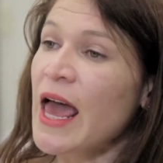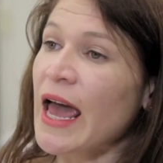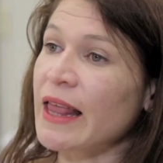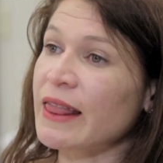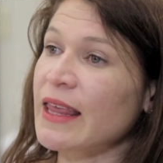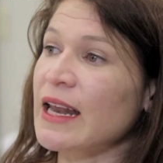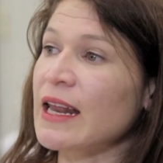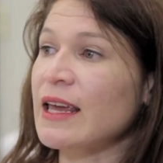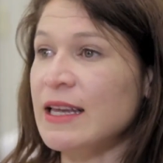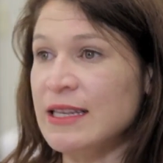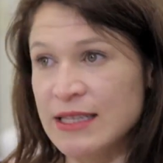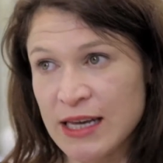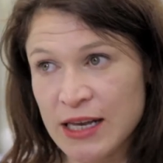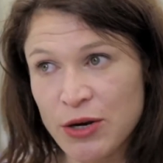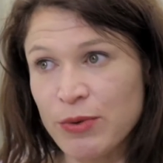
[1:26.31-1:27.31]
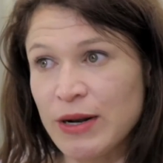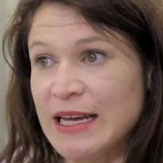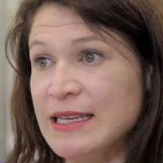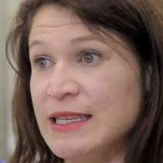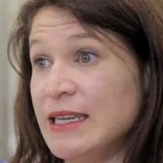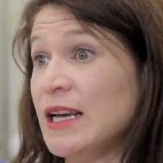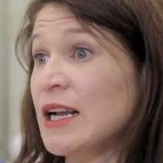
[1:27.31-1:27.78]
and then it
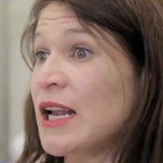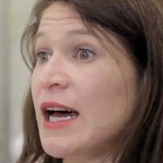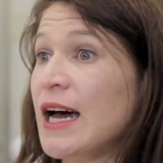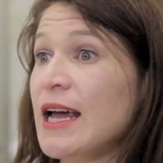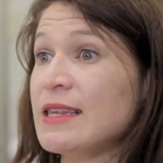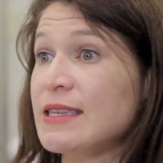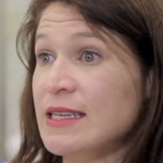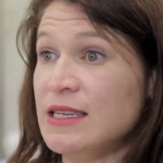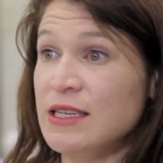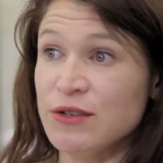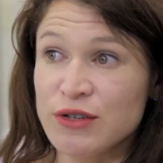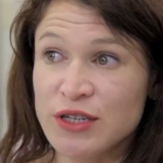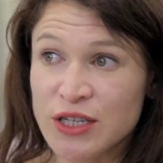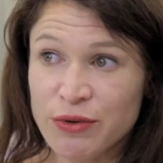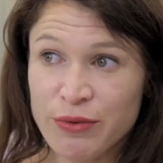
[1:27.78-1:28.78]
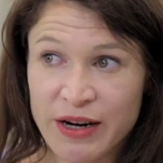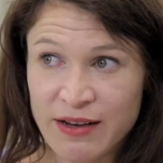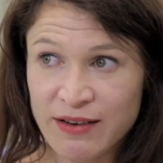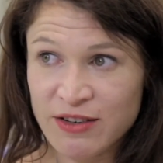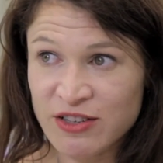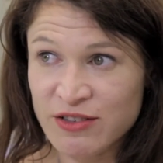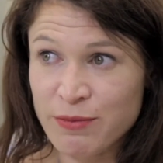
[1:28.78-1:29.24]
continually declines until she
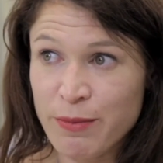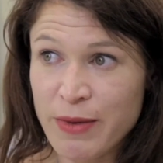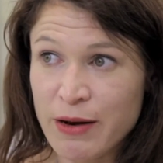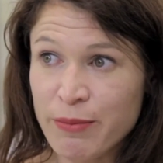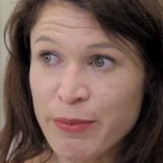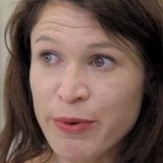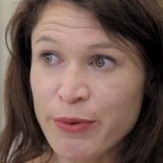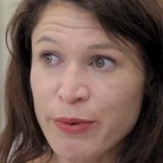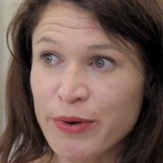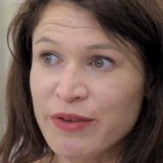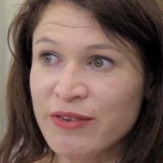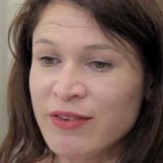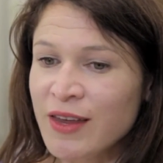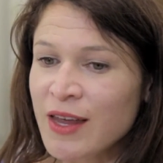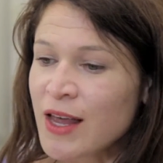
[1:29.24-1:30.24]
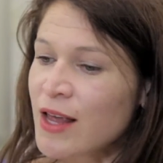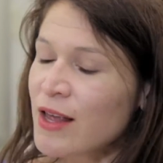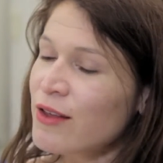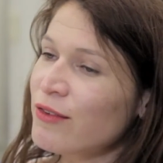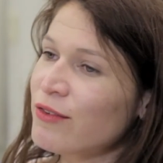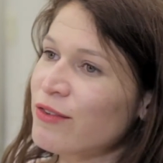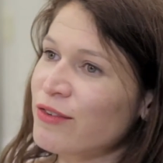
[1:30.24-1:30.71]
reaches menopause.
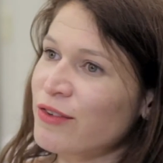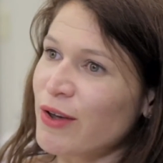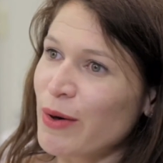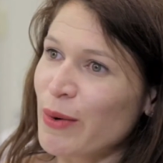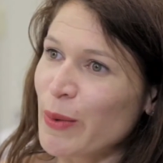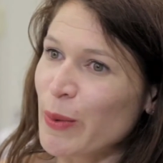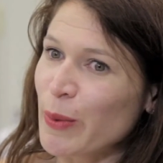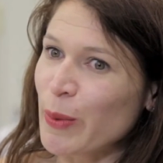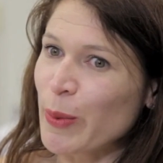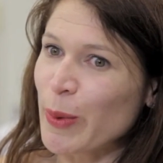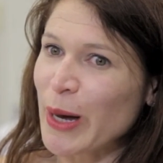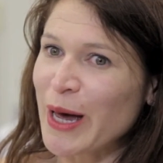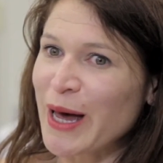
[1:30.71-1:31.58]
So